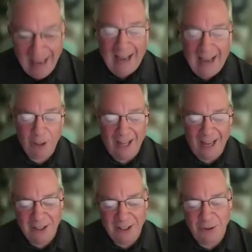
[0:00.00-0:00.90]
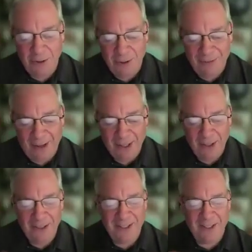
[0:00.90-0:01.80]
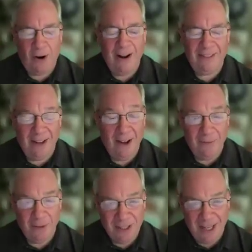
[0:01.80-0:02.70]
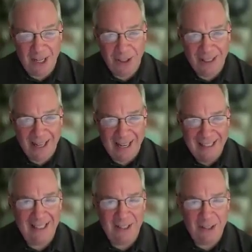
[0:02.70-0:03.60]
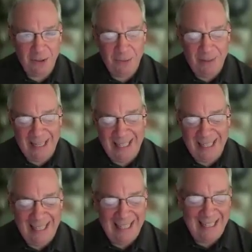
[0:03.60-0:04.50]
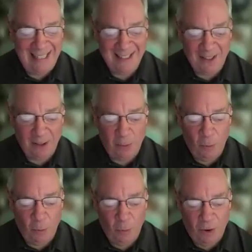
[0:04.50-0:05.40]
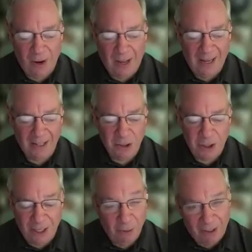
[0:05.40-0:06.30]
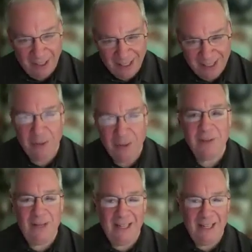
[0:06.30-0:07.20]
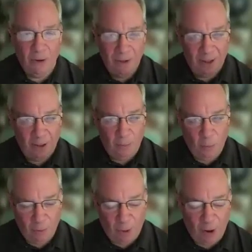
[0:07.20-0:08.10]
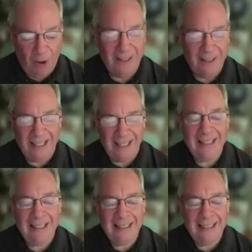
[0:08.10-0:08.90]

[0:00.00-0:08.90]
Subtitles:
I would like to, if I could, start out the conversation. I tend to begin these a little more generally, so to speak, or a little more broadly.